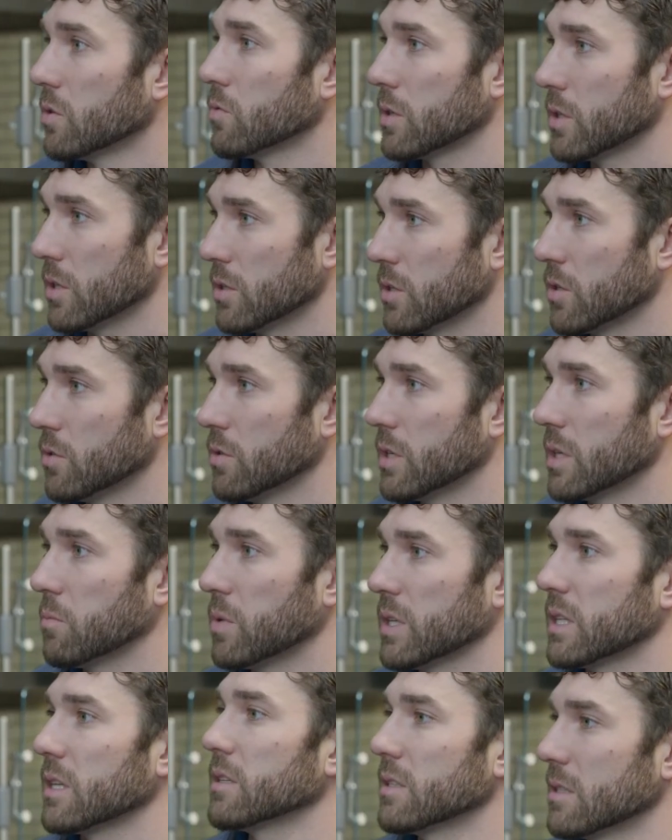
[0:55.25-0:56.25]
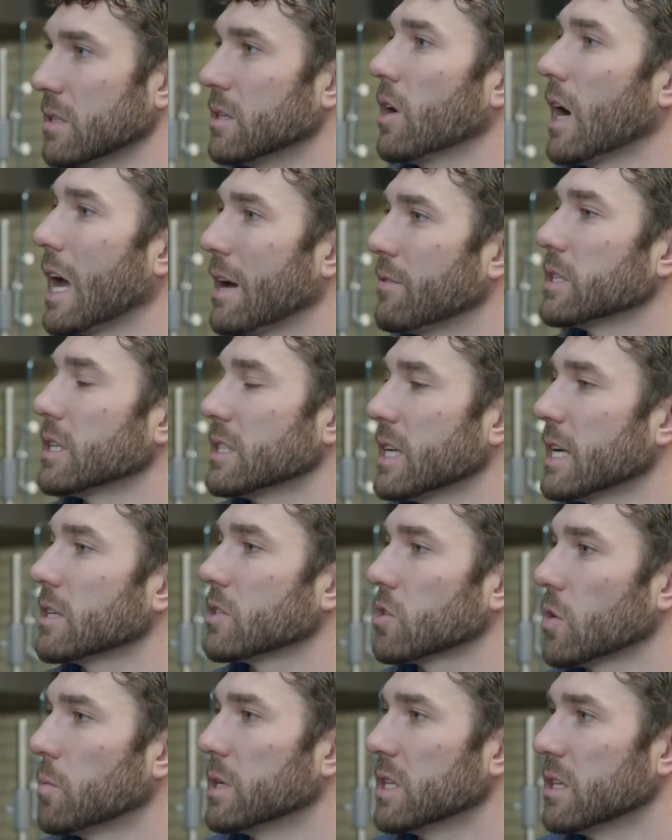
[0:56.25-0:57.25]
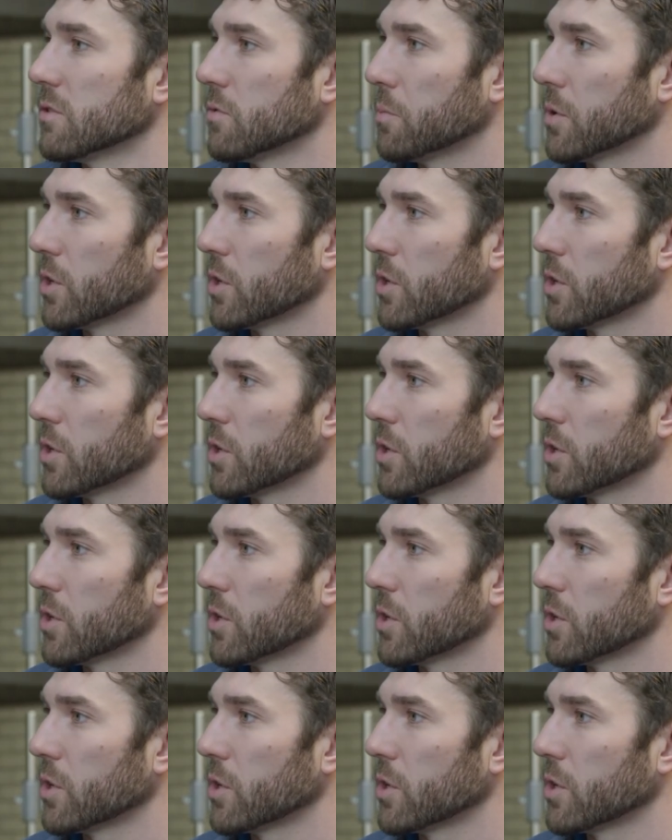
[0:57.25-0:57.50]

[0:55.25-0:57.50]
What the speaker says: what they're doing, but they having to take so many different